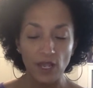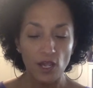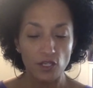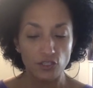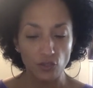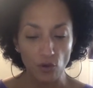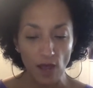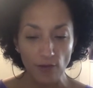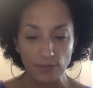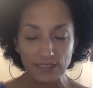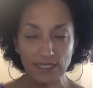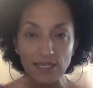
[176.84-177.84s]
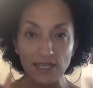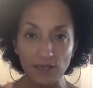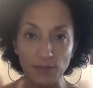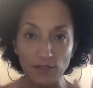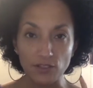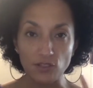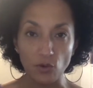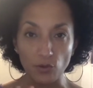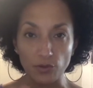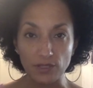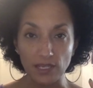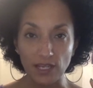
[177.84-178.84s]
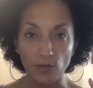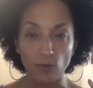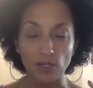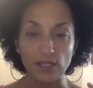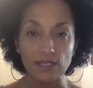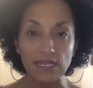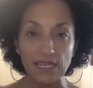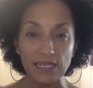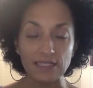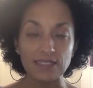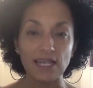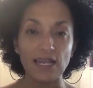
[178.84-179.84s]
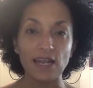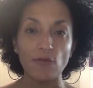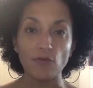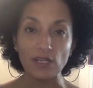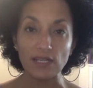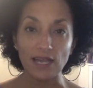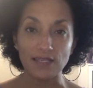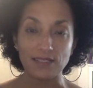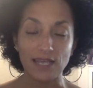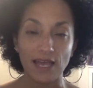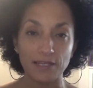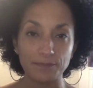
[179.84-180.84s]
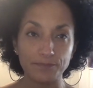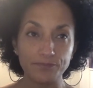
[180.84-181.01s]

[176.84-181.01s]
So I was thinking about this whole thing with needs, and I realized that,